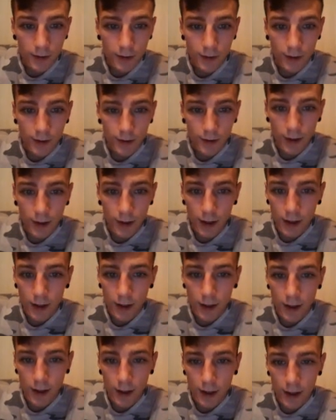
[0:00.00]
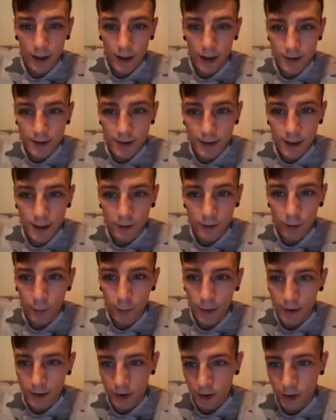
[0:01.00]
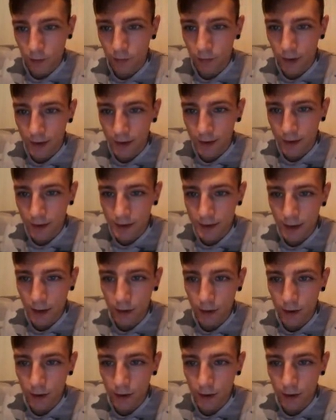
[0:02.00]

like, instead of it being something like this here,